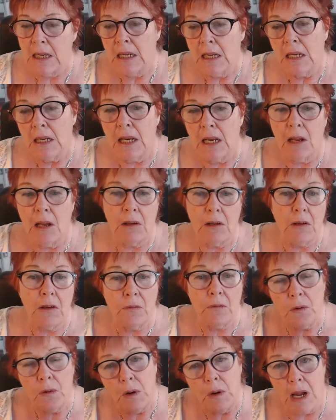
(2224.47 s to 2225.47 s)
Now, if
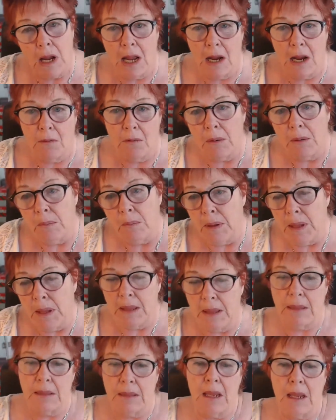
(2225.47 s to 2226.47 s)
you are
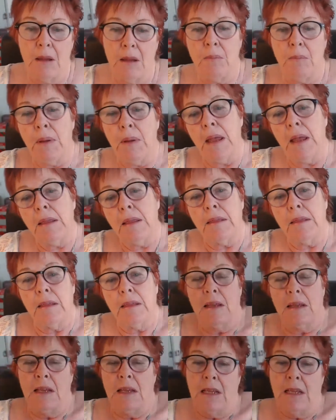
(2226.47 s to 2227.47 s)
empath,
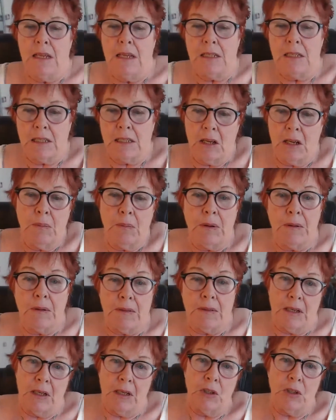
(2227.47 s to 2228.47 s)
there's a couple of
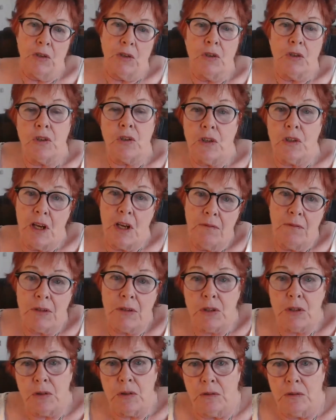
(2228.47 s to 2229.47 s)
things you should never
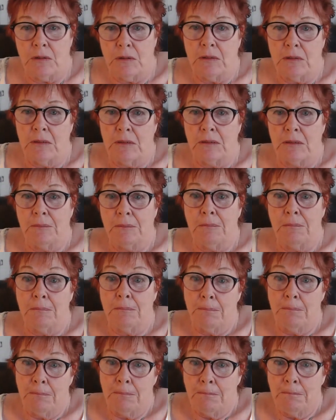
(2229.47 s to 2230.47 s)
do.
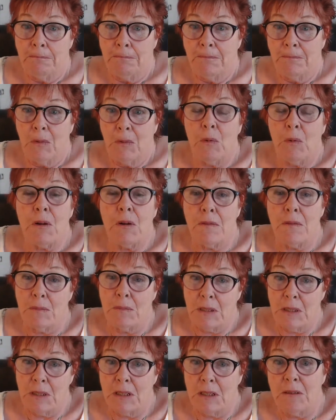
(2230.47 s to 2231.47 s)
One of
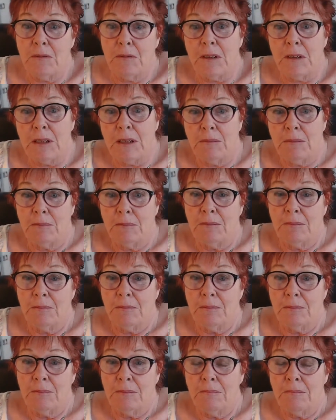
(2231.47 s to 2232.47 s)
them's TV.
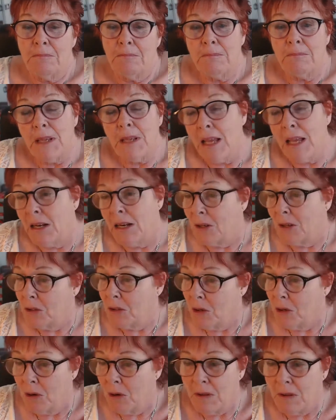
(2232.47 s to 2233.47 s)
And I
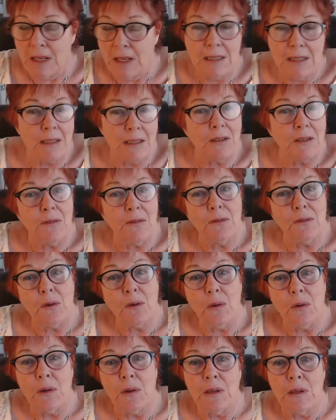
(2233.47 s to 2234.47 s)
know that's a tough
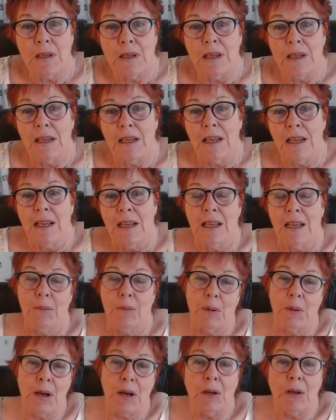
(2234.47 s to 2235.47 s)
call,
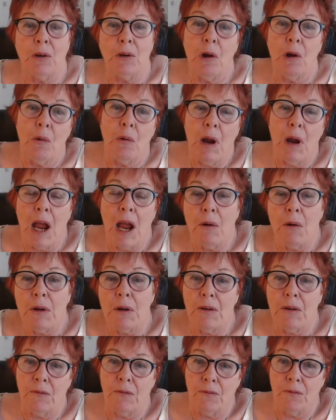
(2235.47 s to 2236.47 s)
but I know how
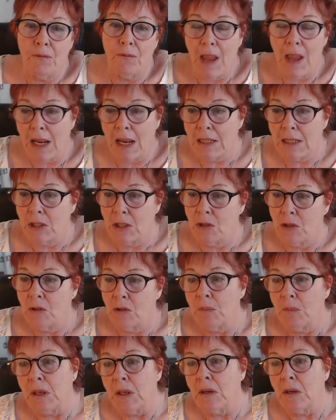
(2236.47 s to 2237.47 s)
it affects you
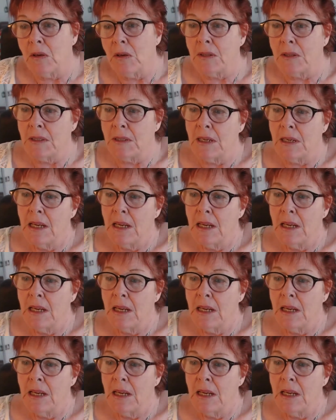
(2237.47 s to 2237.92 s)
because